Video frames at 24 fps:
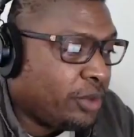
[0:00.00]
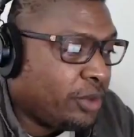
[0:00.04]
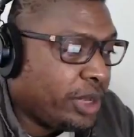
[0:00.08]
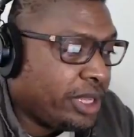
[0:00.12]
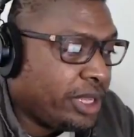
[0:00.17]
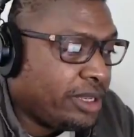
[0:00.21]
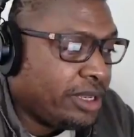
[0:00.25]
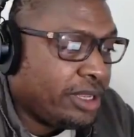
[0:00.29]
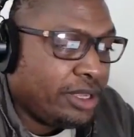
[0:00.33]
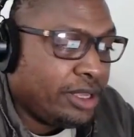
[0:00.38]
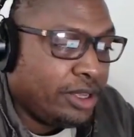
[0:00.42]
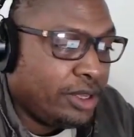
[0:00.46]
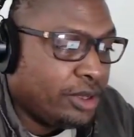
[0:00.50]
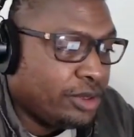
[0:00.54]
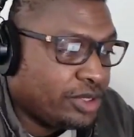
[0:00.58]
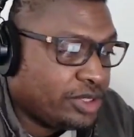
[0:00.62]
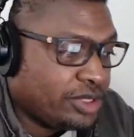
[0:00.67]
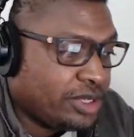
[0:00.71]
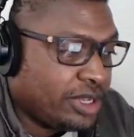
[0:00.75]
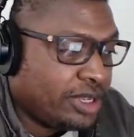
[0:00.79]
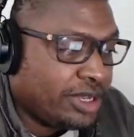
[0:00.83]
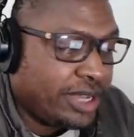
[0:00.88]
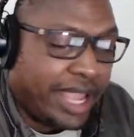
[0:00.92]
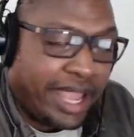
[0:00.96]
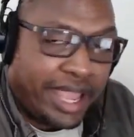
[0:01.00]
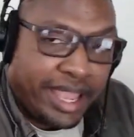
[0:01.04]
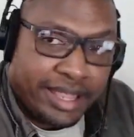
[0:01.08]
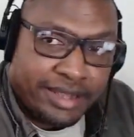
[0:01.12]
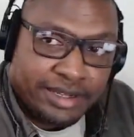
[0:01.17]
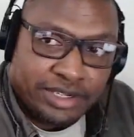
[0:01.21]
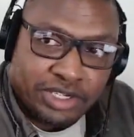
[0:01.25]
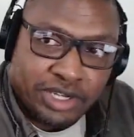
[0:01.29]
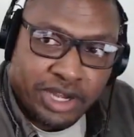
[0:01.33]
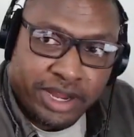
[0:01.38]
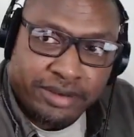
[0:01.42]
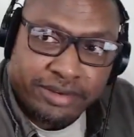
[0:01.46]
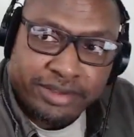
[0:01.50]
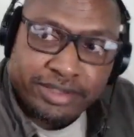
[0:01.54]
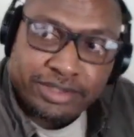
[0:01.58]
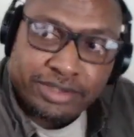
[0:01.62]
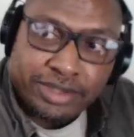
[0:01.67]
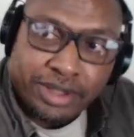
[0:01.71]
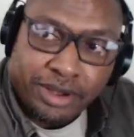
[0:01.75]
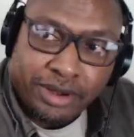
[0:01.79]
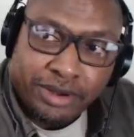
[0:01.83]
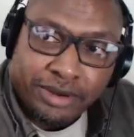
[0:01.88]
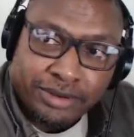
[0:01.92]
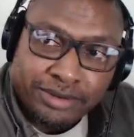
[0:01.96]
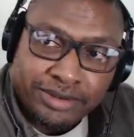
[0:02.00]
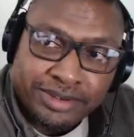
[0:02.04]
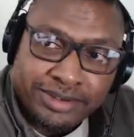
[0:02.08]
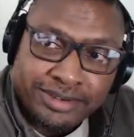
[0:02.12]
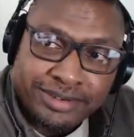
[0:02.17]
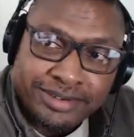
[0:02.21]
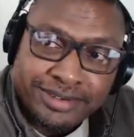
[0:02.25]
Whitney Houston and Sharon Stone,